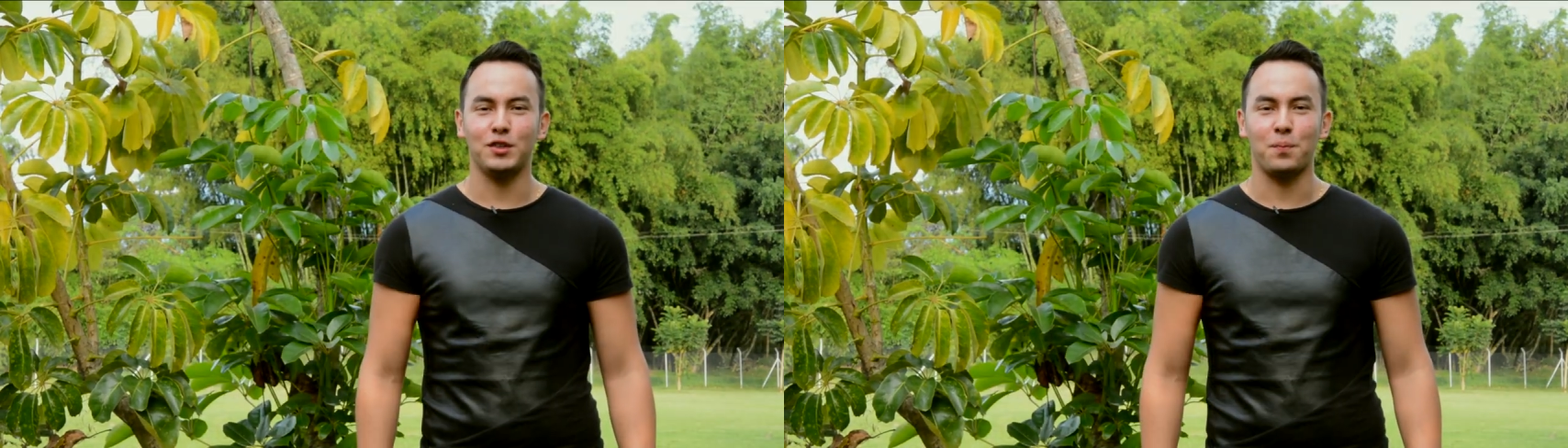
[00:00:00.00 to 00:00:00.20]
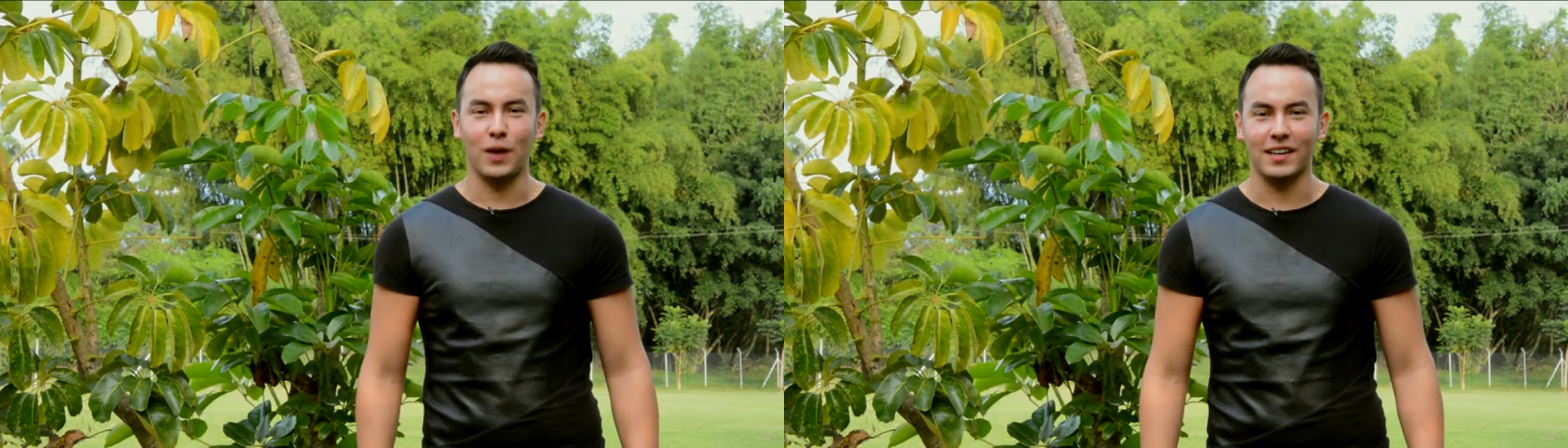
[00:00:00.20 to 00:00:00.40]

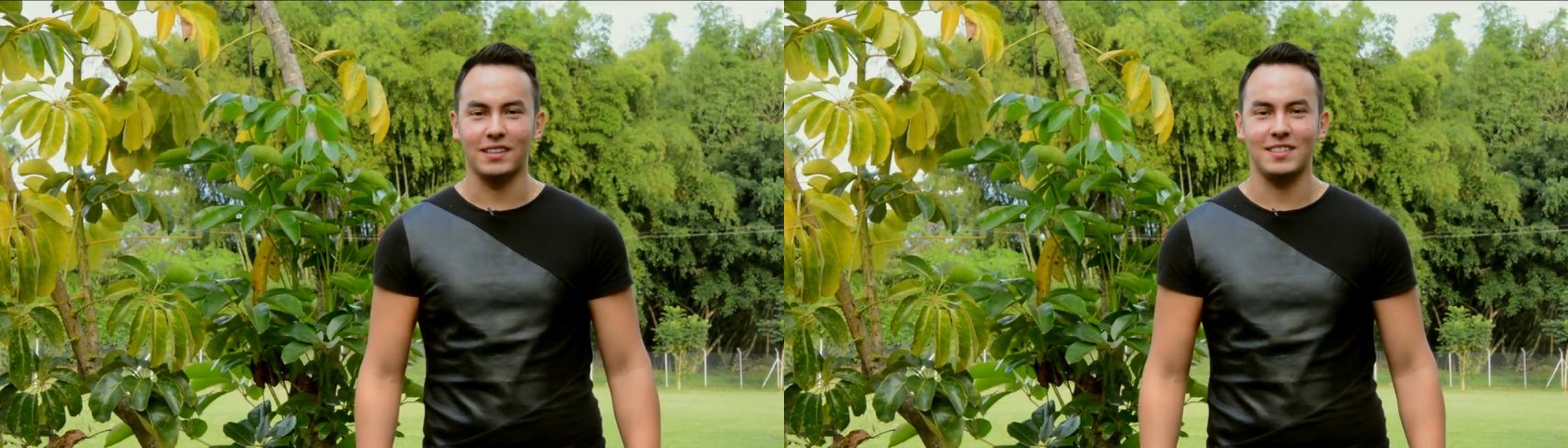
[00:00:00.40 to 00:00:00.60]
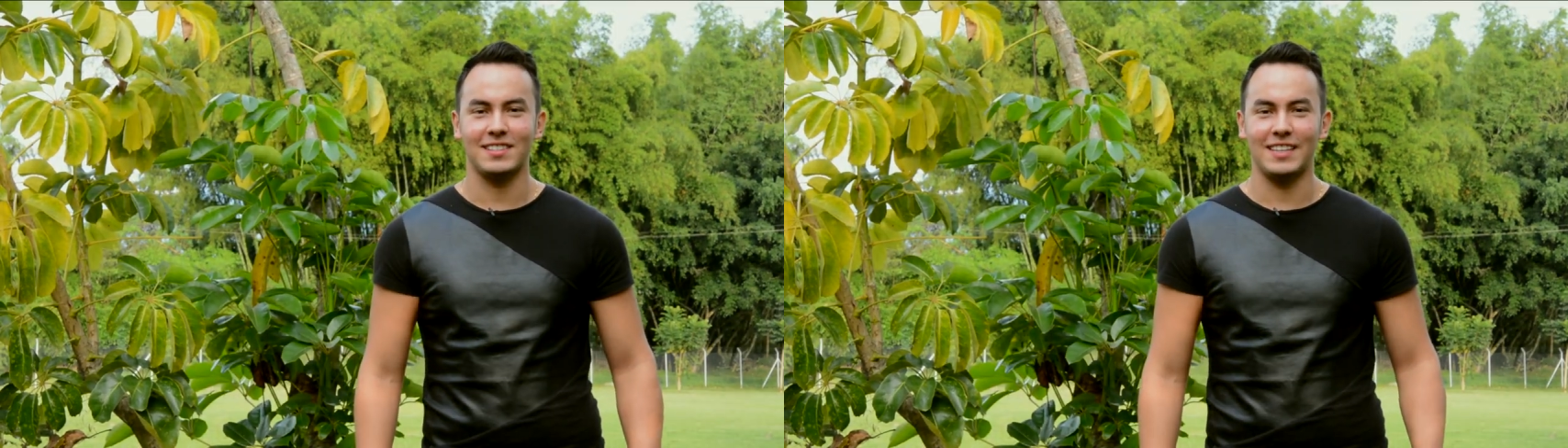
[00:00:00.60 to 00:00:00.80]

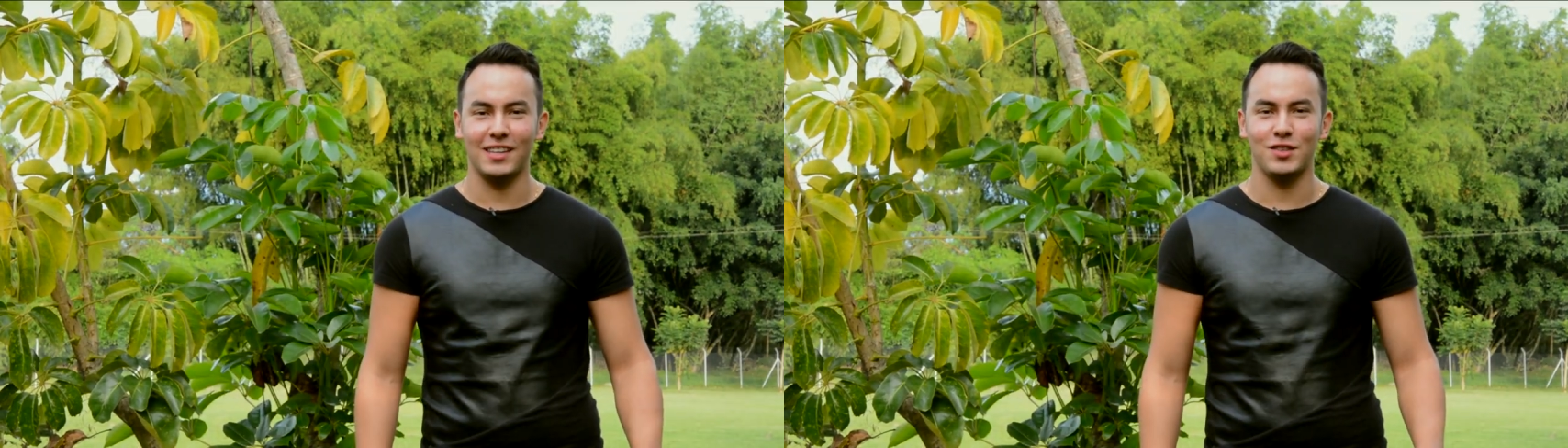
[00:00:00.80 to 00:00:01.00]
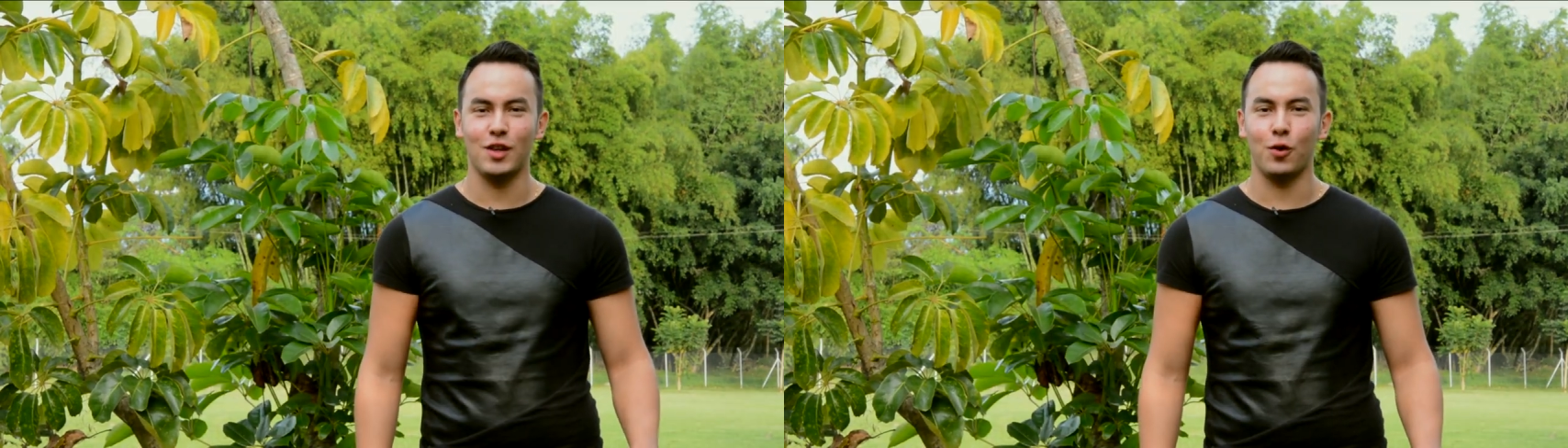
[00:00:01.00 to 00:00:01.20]
practice
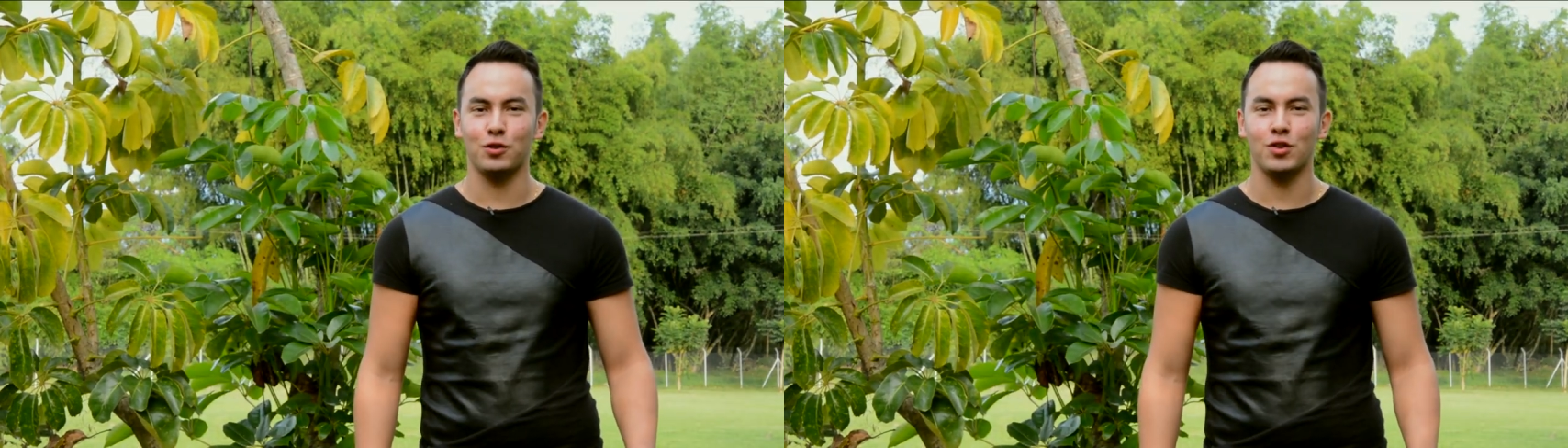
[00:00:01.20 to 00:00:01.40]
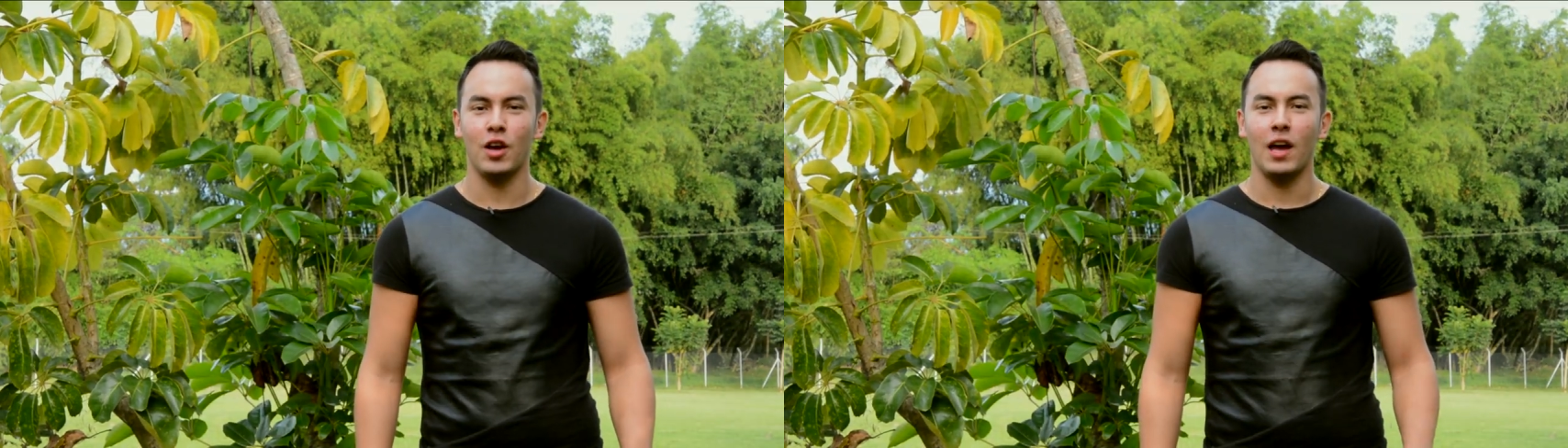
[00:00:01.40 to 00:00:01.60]
these notes